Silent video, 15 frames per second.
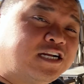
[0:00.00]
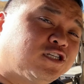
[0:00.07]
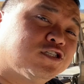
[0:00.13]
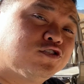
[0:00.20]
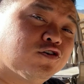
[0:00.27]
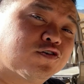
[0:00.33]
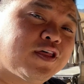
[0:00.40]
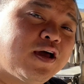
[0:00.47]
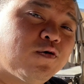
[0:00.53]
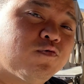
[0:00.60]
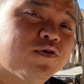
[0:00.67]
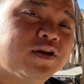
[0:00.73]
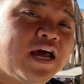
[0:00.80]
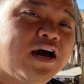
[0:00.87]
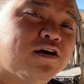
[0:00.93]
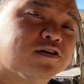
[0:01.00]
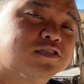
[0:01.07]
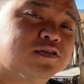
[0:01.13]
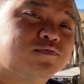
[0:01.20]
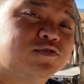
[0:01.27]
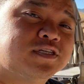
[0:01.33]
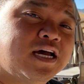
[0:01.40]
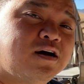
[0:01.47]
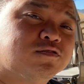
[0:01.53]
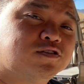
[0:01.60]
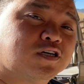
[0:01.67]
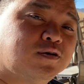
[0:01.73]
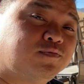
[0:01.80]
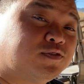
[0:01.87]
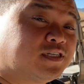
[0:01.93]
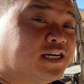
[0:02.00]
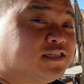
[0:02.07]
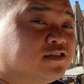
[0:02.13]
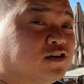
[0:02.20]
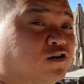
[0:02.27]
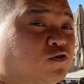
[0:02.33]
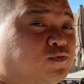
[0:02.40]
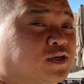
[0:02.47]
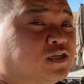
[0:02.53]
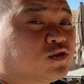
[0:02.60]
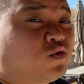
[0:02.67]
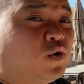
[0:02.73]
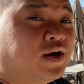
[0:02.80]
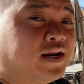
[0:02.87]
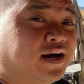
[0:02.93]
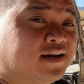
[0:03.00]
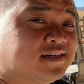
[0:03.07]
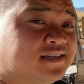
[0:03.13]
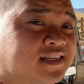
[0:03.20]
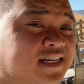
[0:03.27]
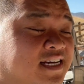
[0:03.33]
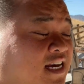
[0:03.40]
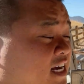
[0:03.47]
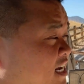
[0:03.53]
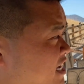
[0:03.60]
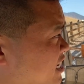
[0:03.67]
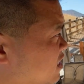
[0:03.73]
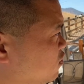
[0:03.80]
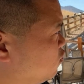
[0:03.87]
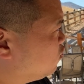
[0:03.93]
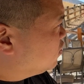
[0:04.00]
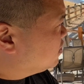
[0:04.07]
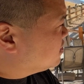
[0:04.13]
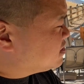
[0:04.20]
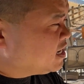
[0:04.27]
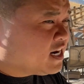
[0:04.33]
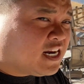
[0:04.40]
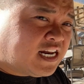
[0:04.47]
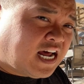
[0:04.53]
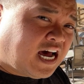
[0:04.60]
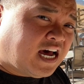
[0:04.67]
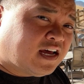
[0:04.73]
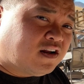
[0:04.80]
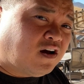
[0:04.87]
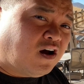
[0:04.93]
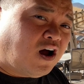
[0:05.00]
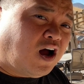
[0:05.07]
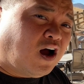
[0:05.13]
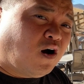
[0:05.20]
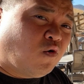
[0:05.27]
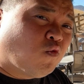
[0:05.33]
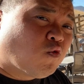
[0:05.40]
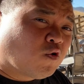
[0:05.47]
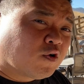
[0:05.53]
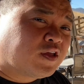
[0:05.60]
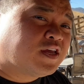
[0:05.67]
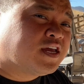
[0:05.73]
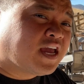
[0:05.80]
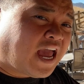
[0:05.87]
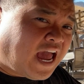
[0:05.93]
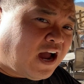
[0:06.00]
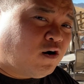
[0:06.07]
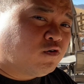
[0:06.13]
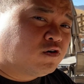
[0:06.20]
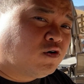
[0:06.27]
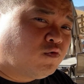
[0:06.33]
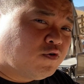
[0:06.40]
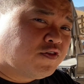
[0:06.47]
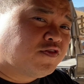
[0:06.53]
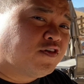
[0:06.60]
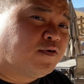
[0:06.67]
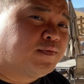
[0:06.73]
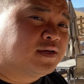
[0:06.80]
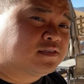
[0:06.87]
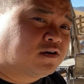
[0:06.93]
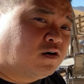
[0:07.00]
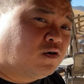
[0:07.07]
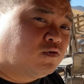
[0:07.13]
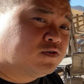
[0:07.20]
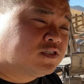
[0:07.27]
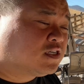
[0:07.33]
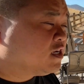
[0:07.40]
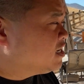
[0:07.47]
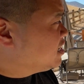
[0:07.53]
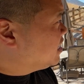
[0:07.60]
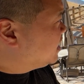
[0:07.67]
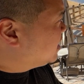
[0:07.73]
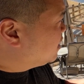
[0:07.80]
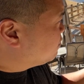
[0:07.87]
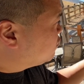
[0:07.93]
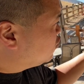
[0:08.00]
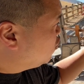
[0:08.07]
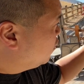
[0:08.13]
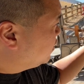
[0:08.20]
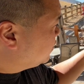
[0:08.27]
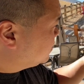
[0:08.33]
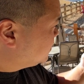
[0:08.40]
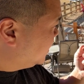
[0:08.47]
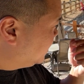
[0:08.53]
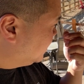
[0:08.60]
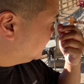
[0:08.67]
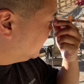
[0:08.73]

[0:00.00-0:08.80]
just took that one out of someone's house a couple days ago because quite honestly, it was not working out with them as a host. And I'm going to take it